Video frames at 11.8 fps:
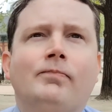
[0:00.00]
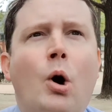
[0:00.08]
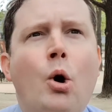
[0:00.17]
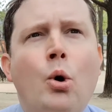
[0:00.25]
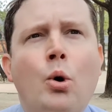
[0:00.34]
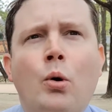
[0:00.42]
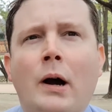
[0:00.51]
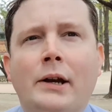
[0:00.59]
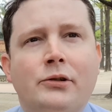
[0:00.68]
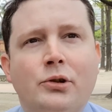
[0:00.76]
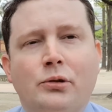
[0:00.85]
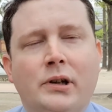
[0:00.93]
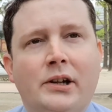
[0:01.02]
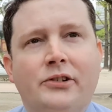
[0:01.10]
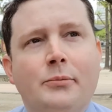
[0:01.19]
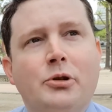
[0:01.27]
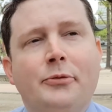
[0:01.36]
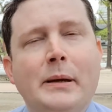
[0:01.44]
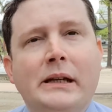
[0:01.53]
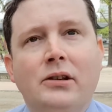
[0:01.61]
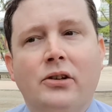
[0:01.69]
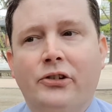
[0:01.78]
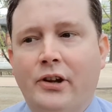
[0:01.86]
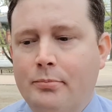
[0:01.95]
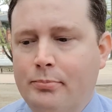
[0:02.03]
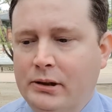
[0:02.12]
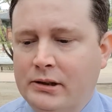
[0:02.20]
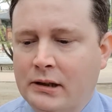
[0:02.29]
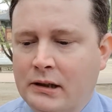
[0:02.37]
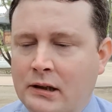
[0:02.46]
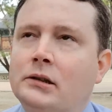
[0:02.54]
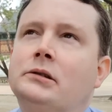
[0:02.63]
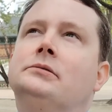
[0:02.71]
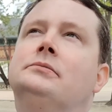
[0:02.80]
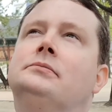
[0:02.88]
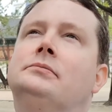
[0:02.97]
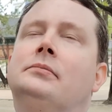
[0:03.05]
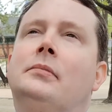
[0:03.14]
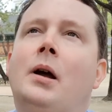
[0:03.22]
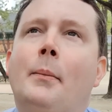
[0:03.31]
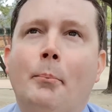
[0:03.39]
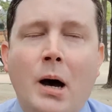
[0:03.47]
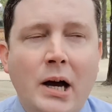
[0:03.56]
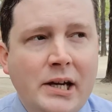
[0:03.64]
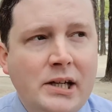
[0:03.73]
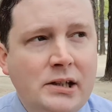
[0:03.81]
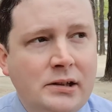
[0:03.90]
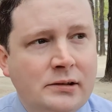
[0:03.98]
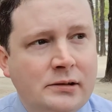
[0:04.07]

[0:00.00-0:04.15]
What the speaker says: Oh, I don't know, guys. I'm just making this up, but my